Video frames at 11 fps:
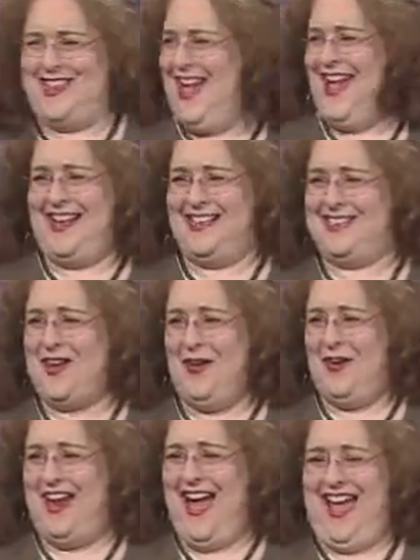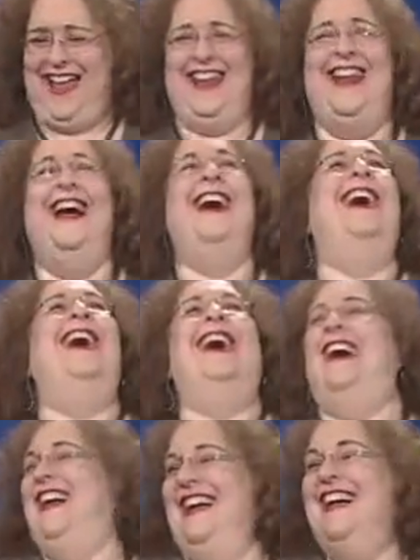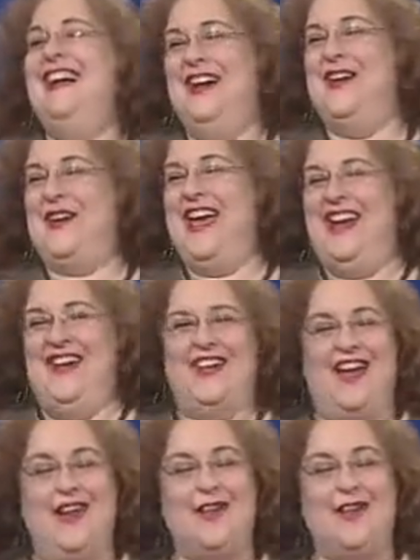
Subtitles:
How's that? To focus on today's problems.